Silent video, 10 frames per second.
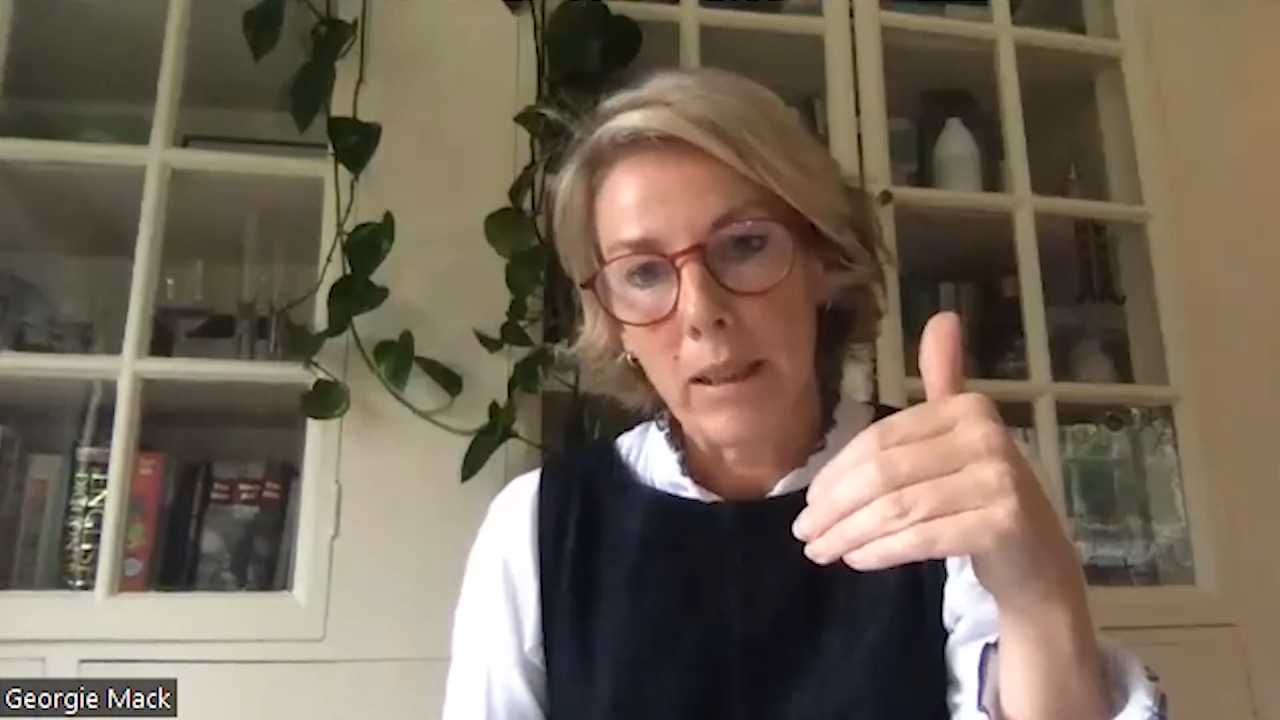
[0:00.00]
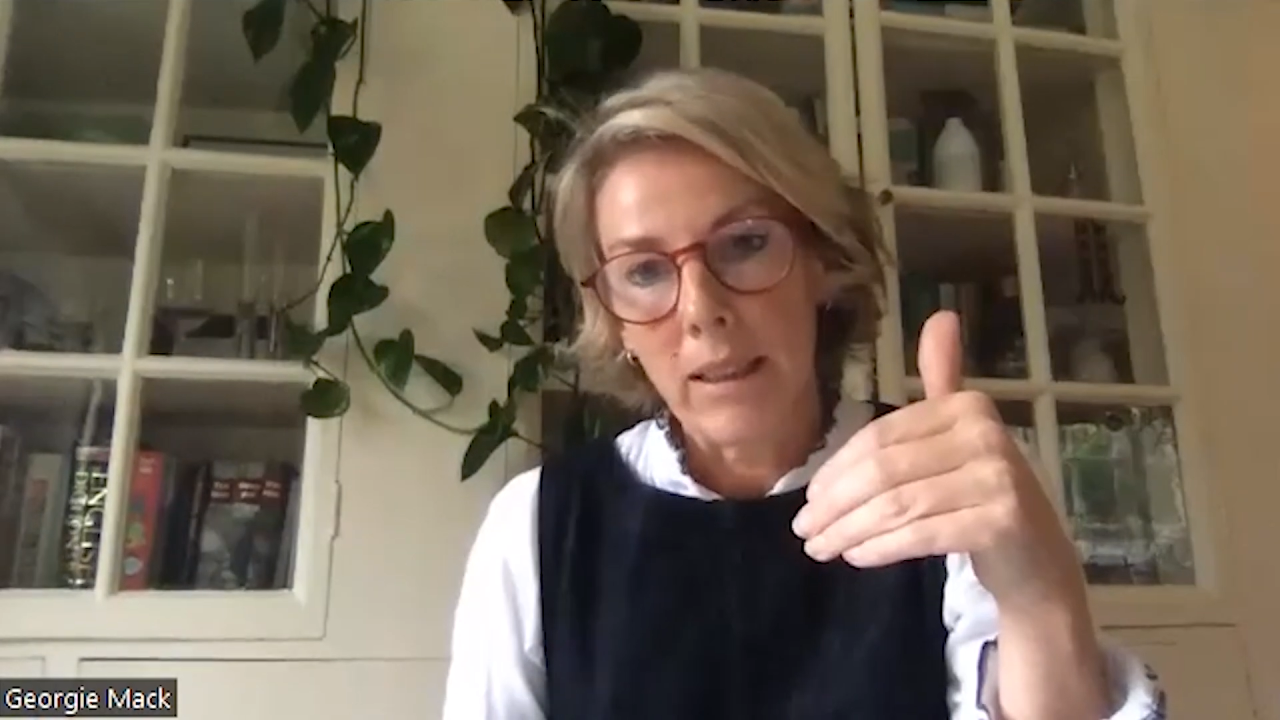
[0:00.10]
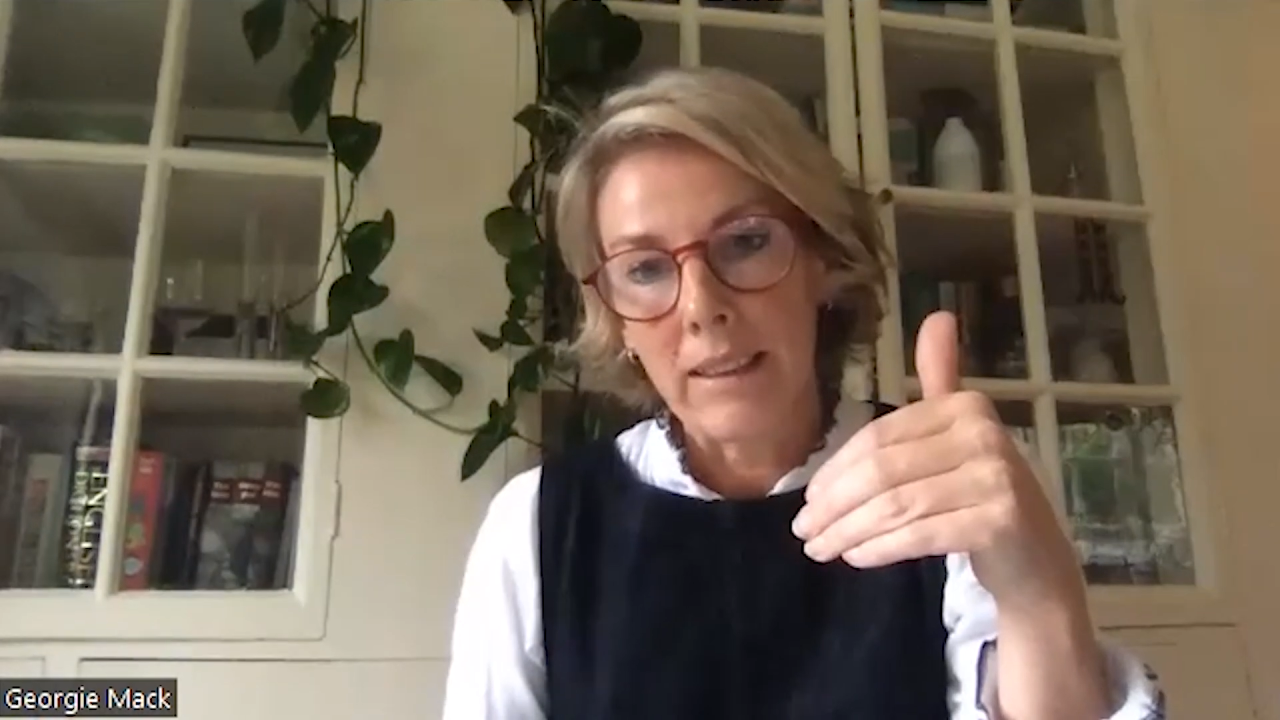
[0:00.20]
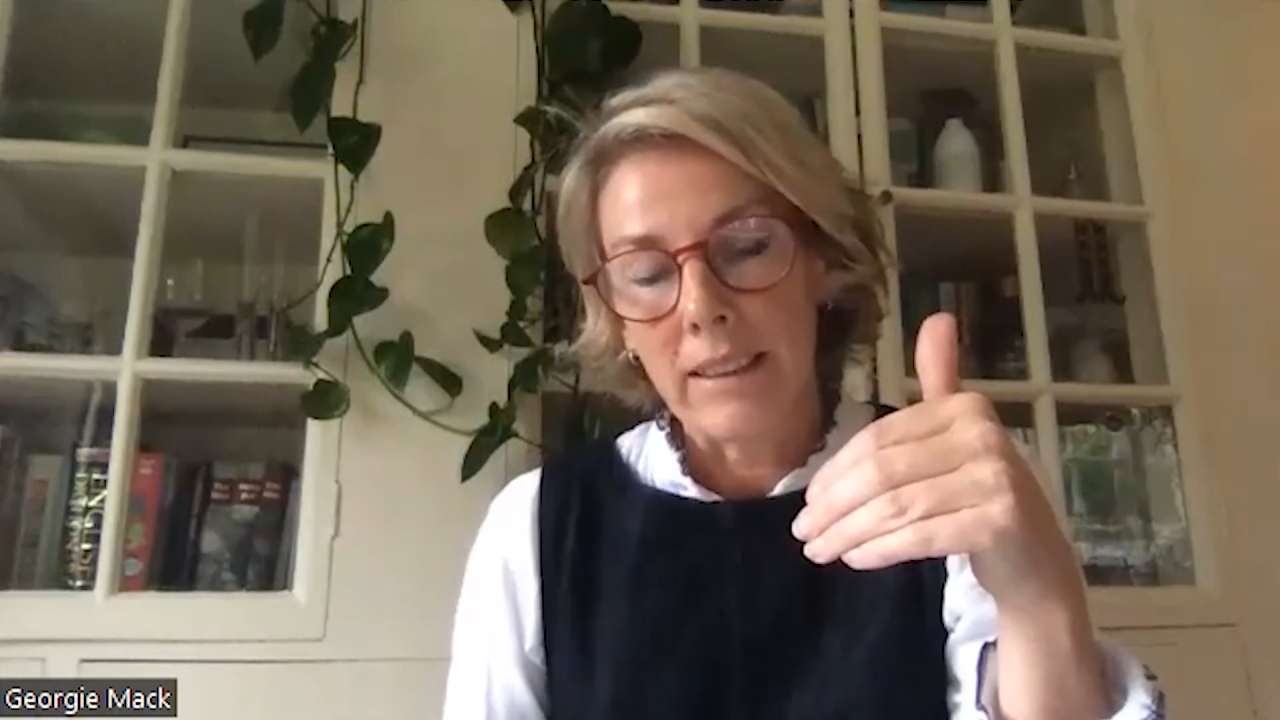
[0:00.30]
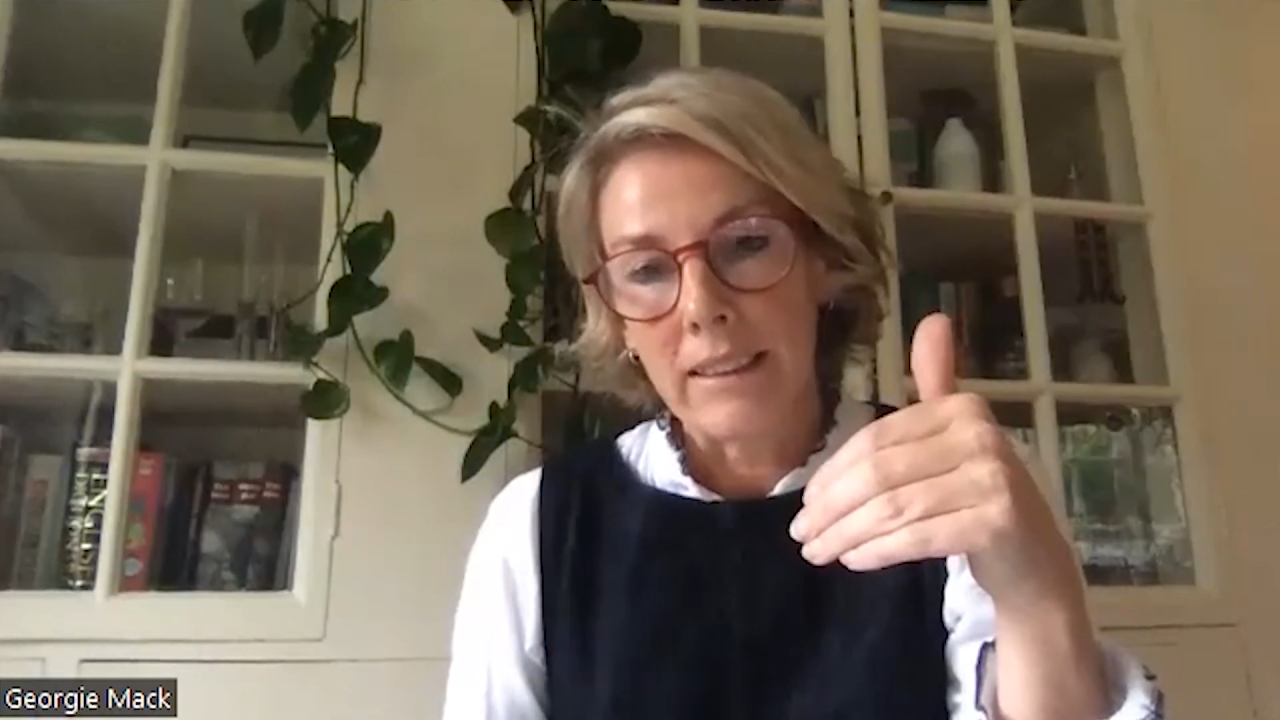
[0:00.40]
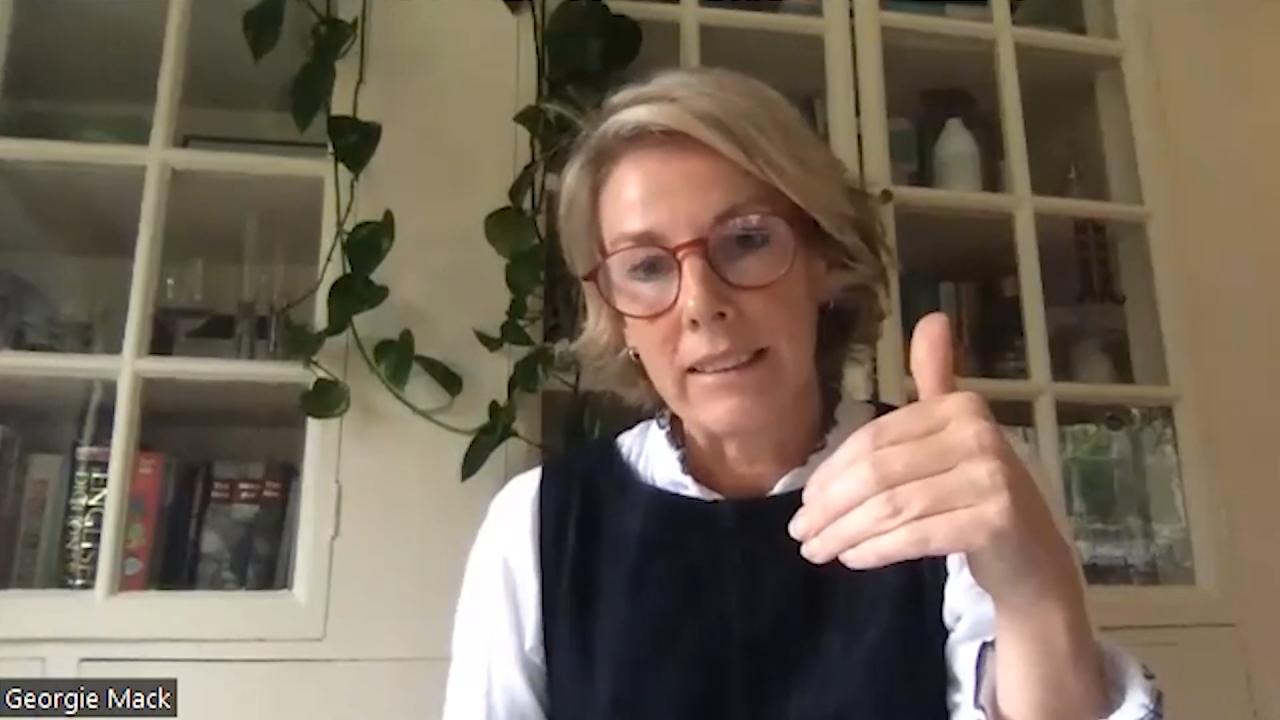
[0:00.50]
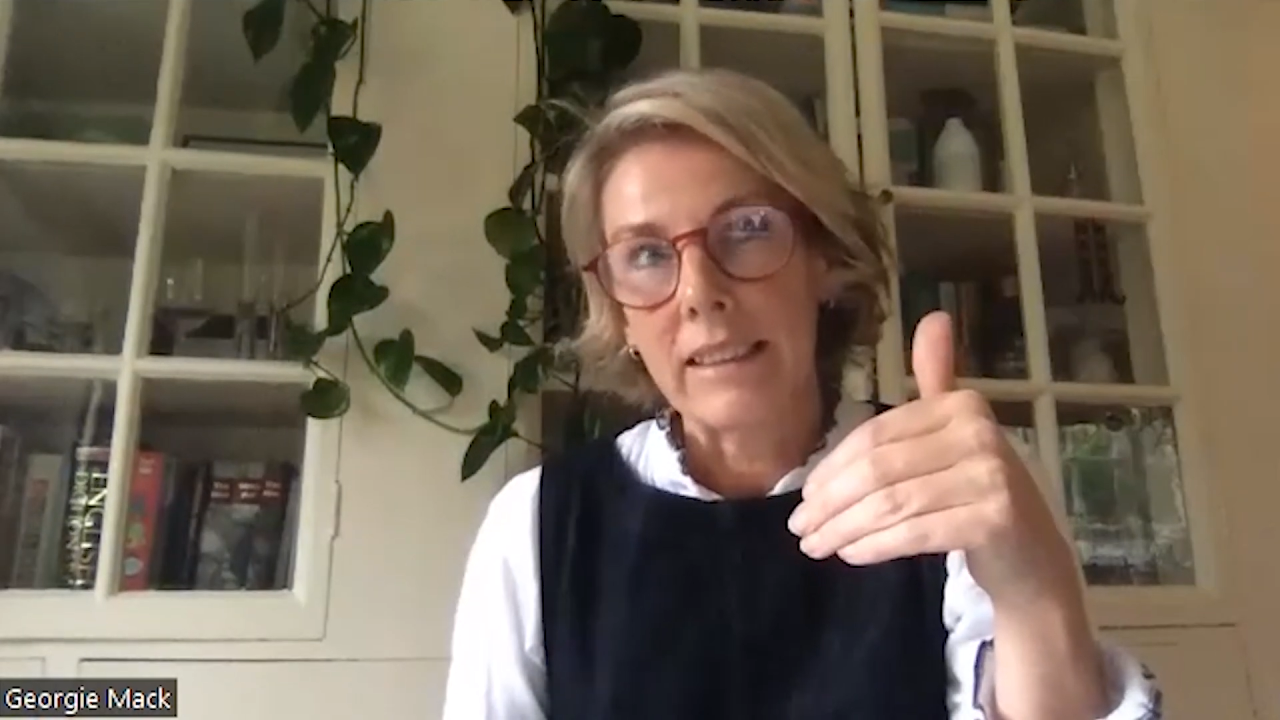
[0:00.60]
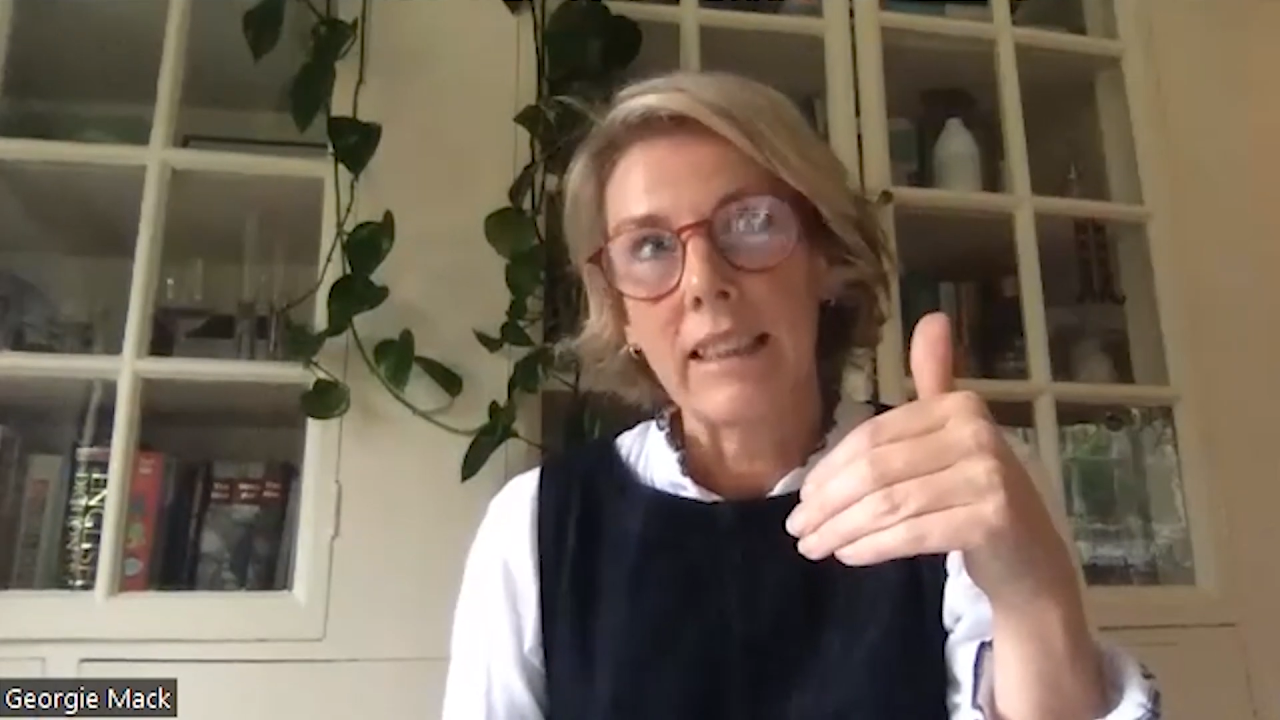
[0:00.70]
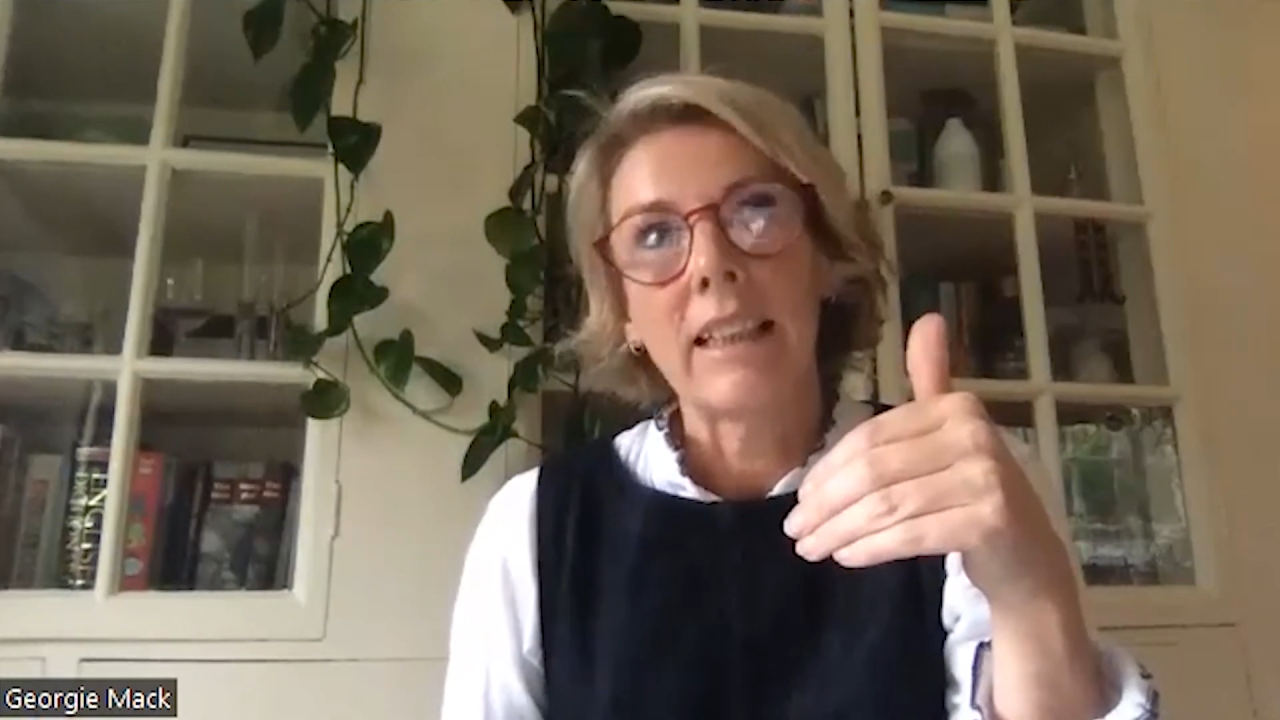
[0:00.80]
behind this.